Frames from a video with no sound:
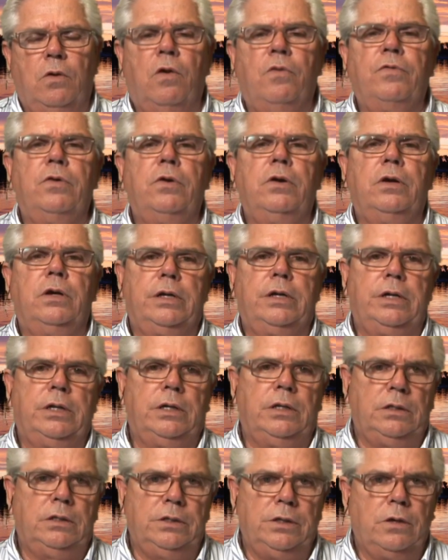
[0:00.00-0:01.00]
over
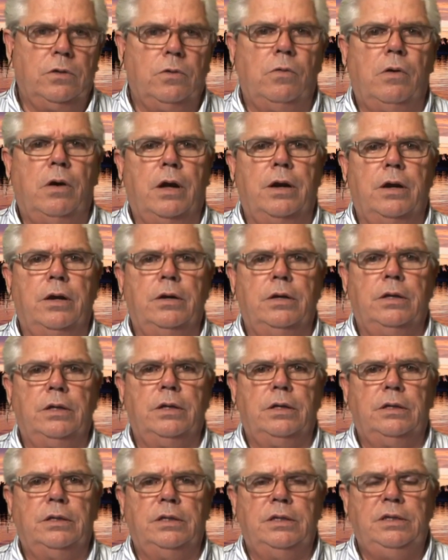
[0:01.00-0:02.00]
clear water
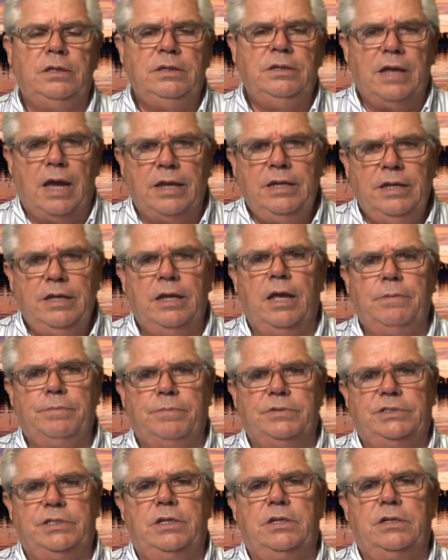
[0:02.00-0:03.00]

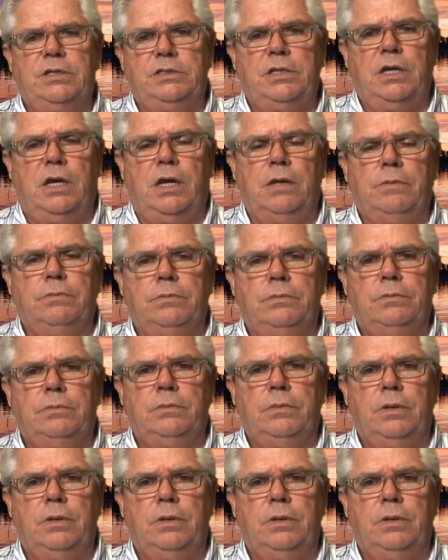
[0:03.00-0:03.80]
99% of the time.